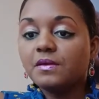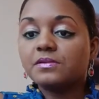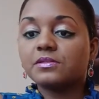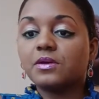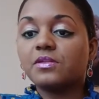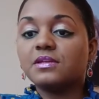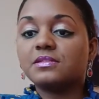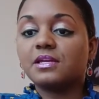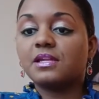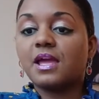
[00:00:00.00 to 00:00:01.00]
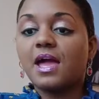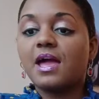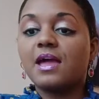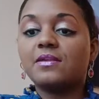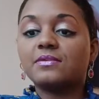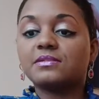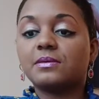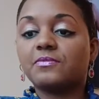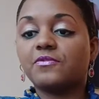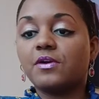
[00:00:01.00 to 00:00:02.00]
So they said add
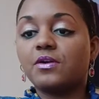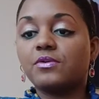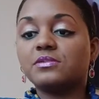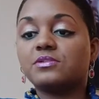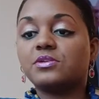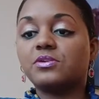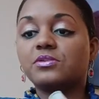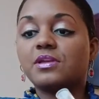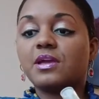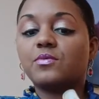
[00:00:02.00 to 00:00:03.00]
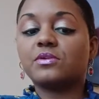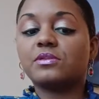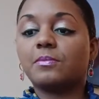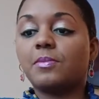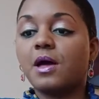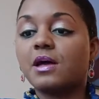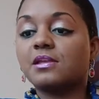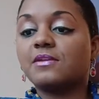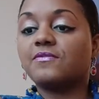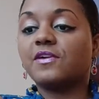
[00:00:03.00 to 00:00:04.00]
some fragrance to your day with the
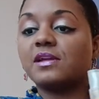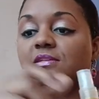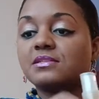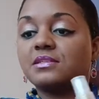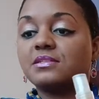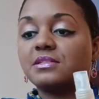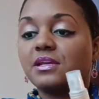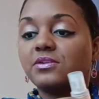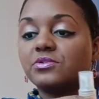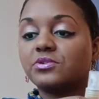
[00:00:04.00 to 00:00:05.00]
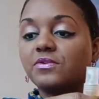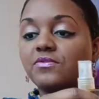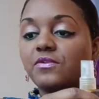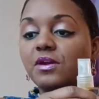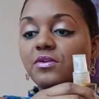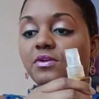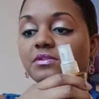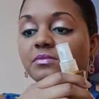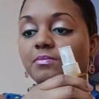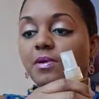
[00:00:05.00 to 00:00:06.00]
Body Fantasy Signature
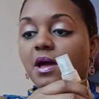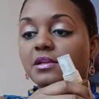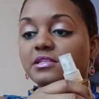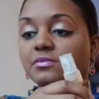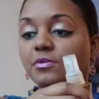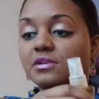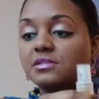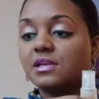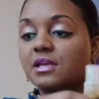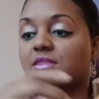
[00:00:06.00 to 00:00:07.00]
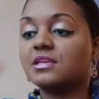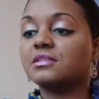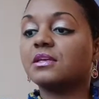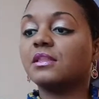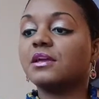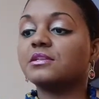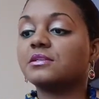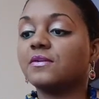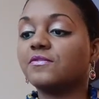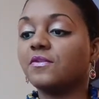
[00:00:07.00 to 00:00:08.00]
Fragrance Body Spray Set. This
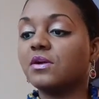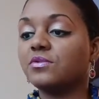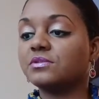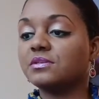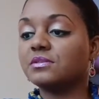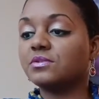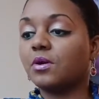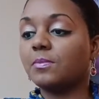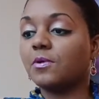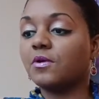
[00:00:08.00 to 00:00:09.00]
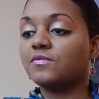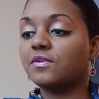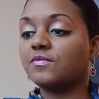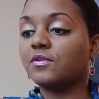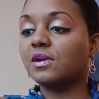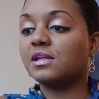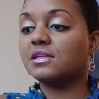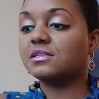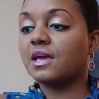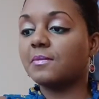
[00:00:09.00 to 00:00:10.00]
collection of fragrances are perfect for
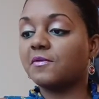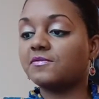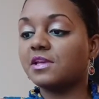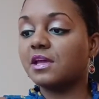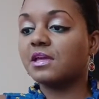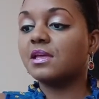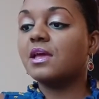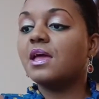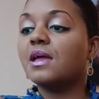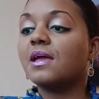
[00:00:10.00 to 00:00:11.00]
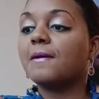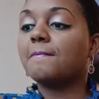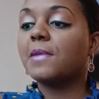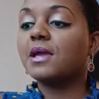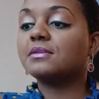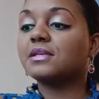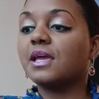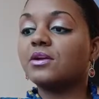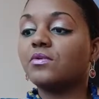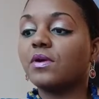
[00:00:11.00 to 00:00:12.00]
any time of day and makes
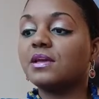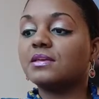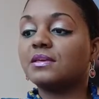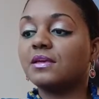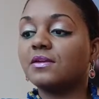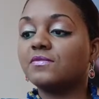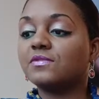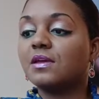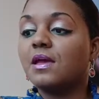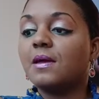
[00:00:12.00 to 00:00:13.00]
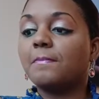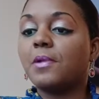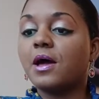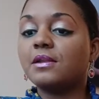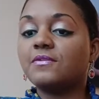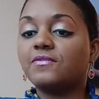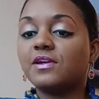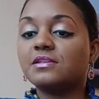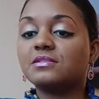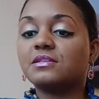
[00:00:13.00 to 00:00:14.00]
a great gift. Body
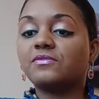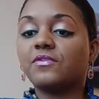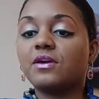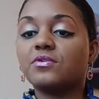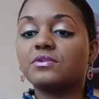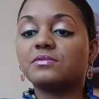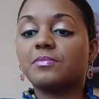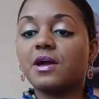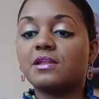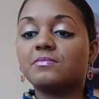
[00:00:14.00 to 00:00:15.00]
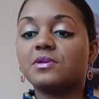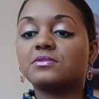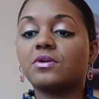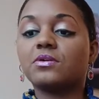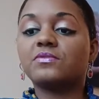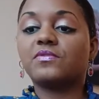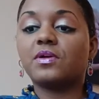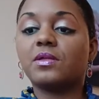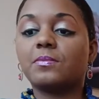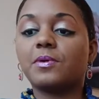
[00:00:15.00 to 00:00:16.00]
Fantasy's fragrance body mists are
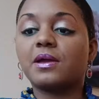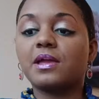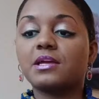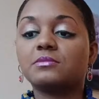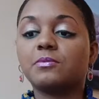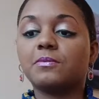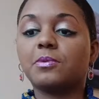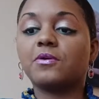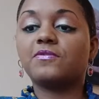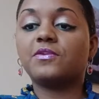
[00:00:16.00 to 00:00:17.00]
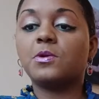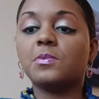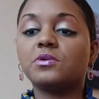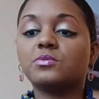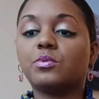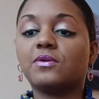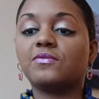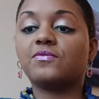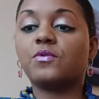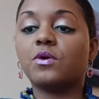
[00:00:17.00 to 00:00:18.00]
developed by expert perfumers
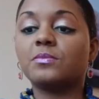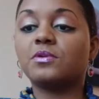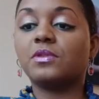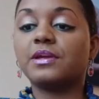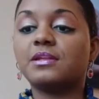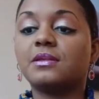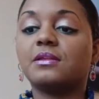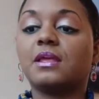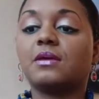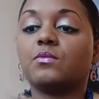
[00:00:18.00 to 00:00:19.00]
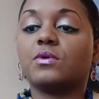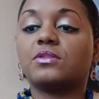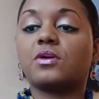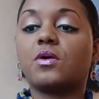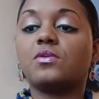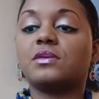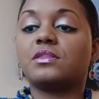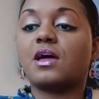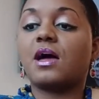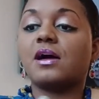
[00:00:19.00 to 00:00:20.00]
formulated with only
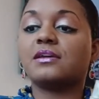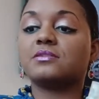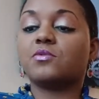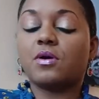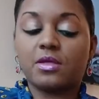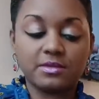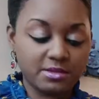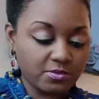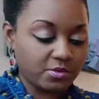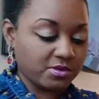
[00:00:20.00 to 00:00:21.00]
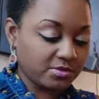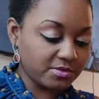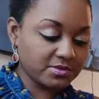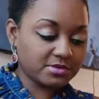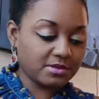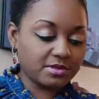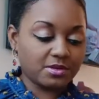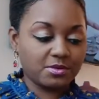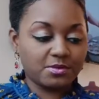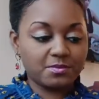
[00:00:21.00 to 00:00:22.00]
the highest quality oils.
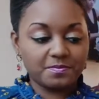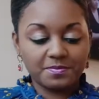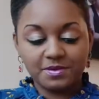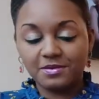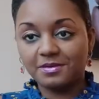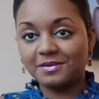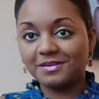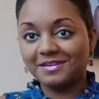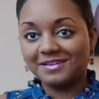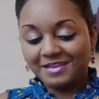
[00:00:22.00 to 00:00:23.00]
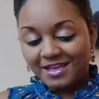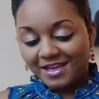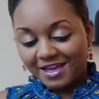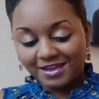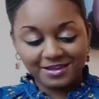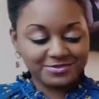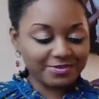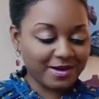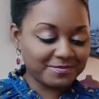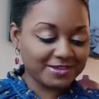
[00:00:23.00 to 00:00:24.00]
Uh-oh. I
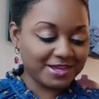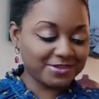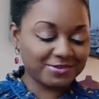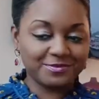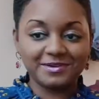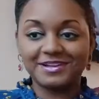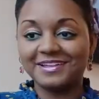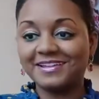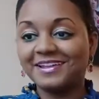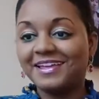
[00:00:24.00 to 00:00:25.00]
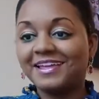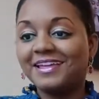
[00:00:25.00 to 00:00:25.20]
dropped the other one.